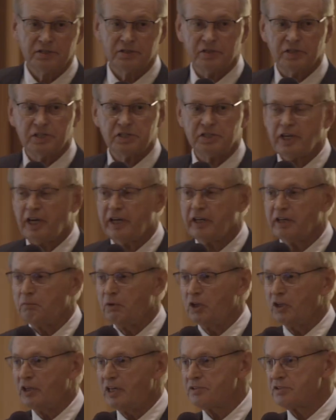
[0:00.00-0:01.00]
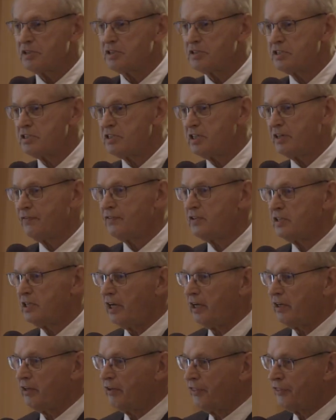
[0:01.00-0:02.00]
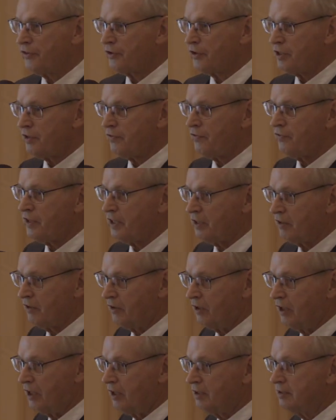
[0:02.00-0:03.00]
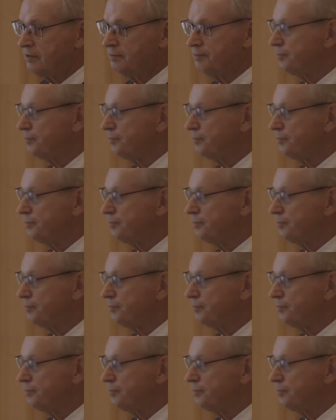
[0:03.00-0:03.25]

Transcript: So this animal has a stiff tail 30 feet long.